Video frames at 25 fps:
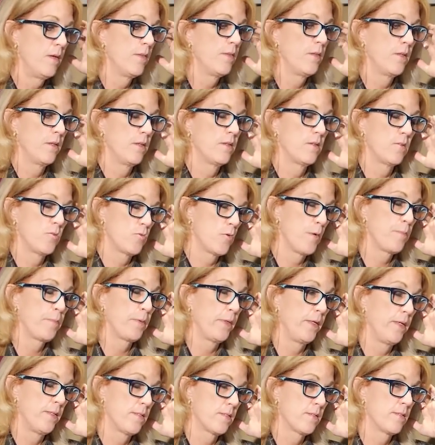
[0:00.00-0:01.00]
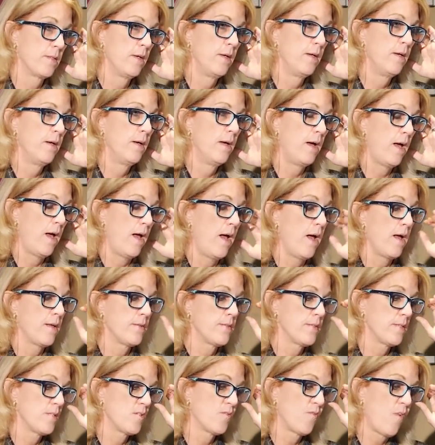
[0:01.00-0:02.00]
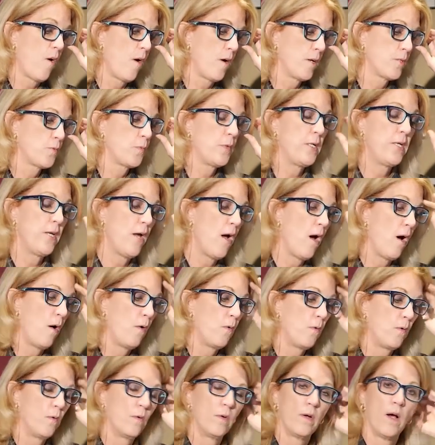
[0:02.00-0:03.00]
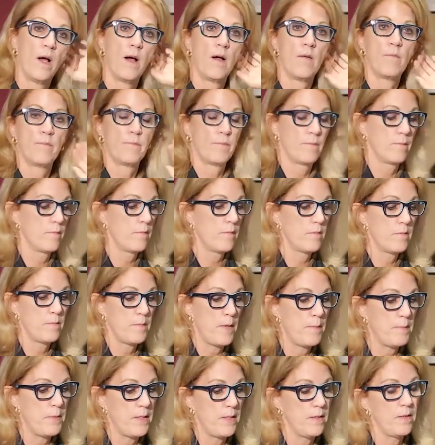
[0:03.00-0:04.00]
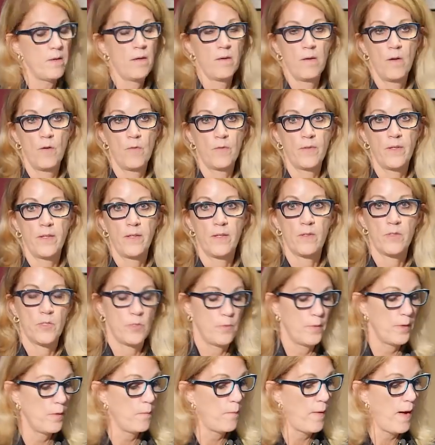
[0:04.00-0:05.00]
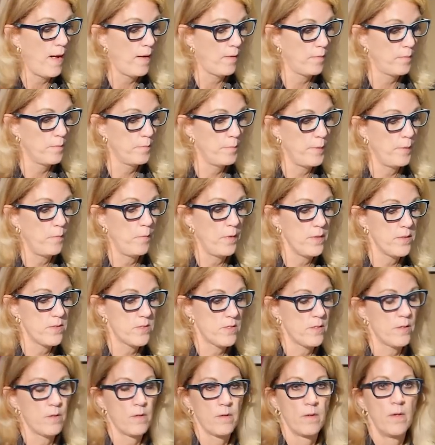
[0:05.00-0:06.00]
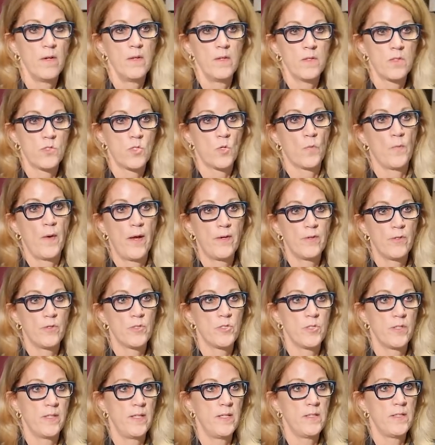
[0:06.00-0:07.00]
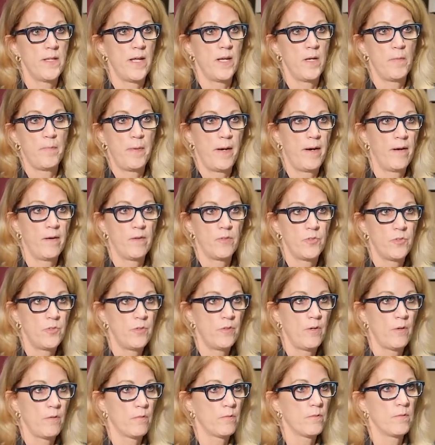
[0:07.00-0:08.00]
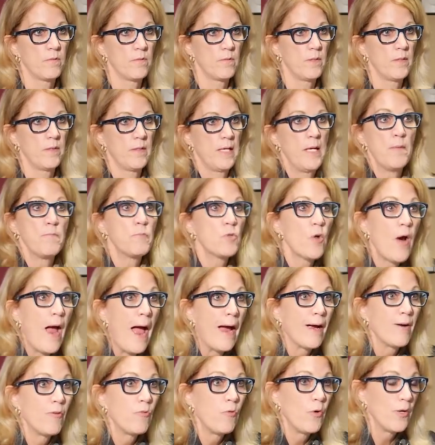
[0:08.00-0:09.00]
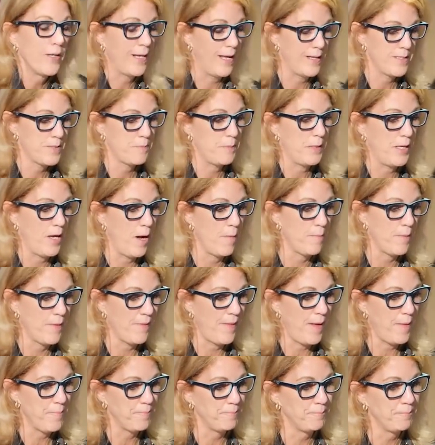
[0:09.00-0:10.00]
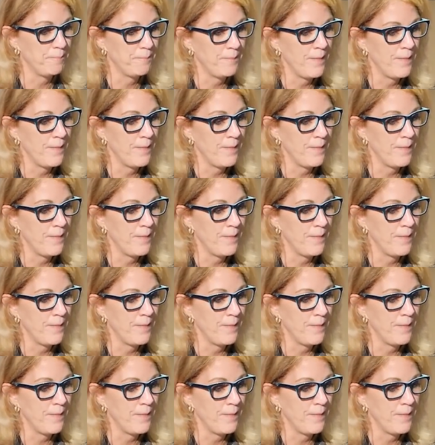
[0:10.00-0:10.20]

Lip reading: the triplets. And as far as we know, hopefully they're doing well, but once they're surrendered to the intended parents, you don't keep track of what has become of them.